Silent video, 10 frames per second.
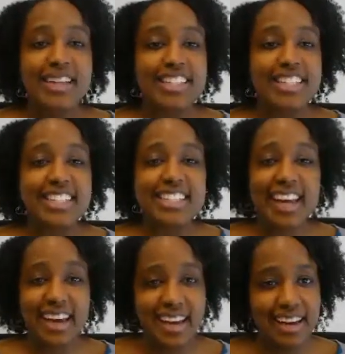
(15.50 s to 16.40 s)

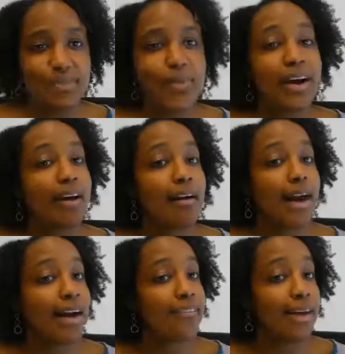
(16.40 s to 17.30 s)
Today we are
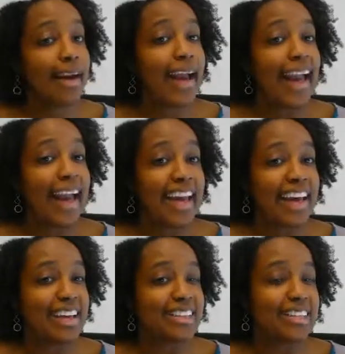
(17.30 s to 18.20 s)
having
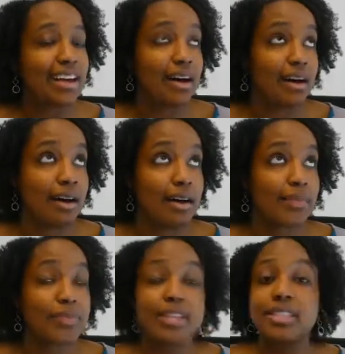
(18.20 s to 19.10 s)
a
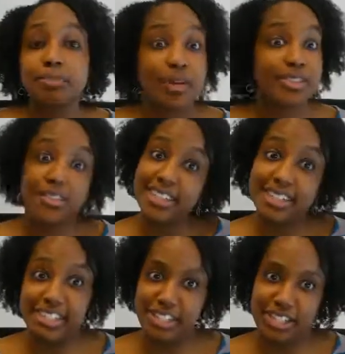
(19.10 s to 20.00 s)
special
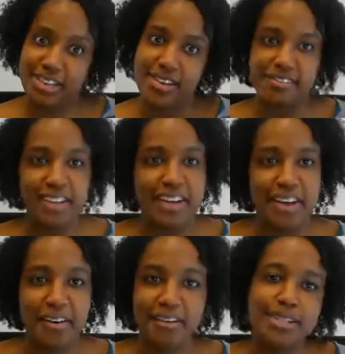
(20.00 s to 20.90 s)
edition
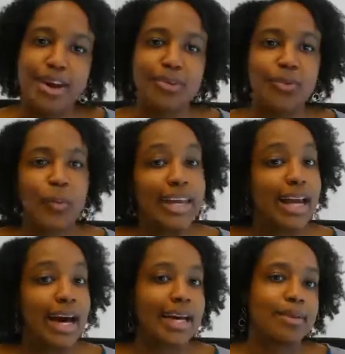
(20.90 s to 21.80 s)
video. It's called
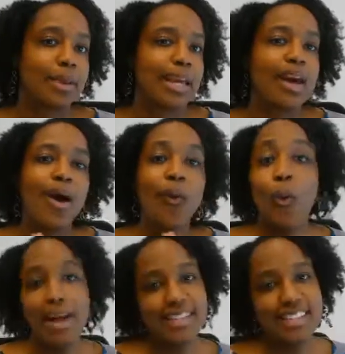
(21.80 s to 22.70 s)
Weconomy
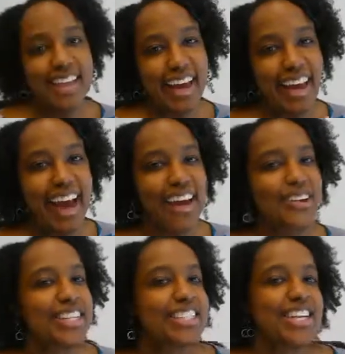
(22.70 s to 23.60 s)
Wednesday. Hi
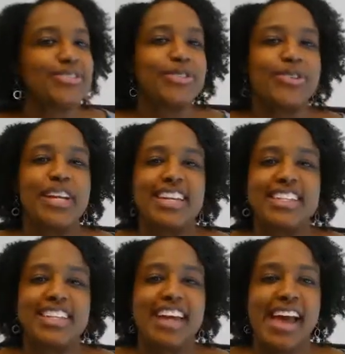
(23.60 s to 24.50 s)
Chris, thanks for joining us
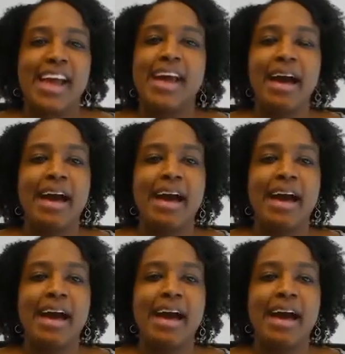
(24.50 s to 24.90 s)
today.